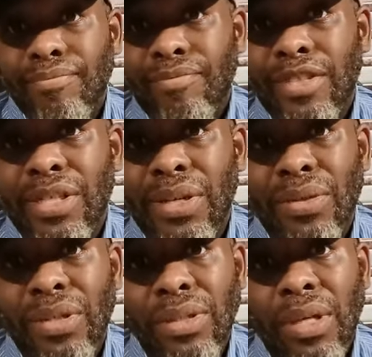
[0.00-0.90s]
You know,
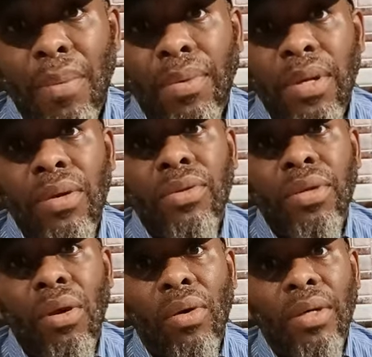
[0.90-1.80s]
just a couple of years
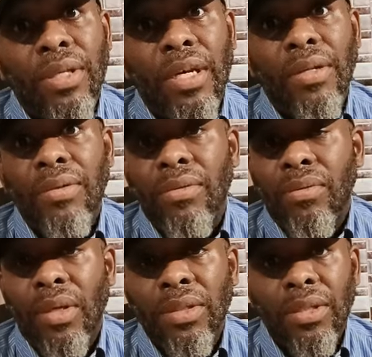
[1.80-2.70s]
ago. And then
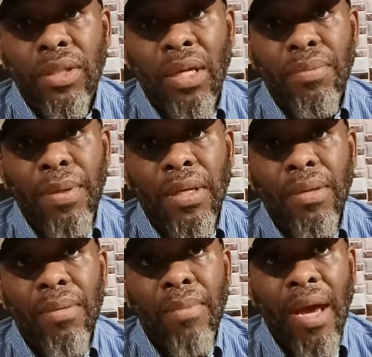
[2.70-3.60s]
once I started picking
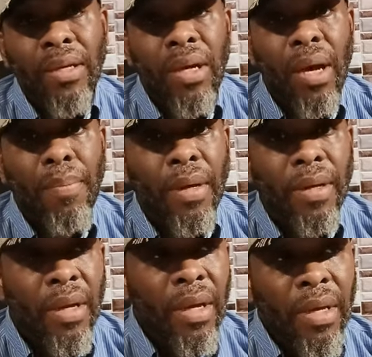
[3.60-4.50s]
it back up and
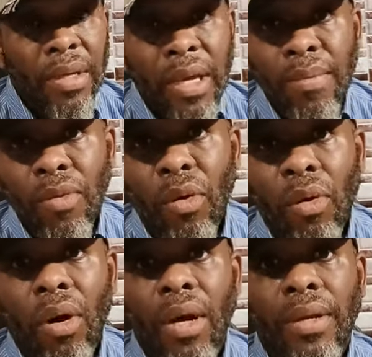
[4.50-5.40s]
keep
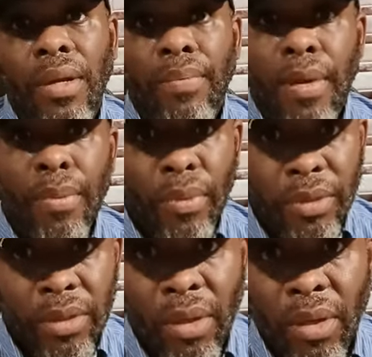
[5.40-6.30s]
going and people was
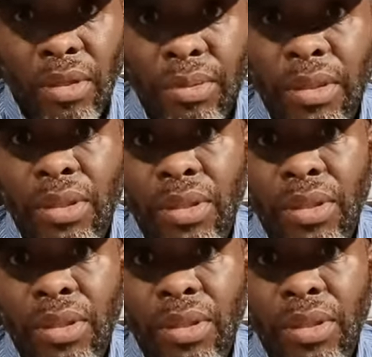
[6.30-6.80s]
encouraging me to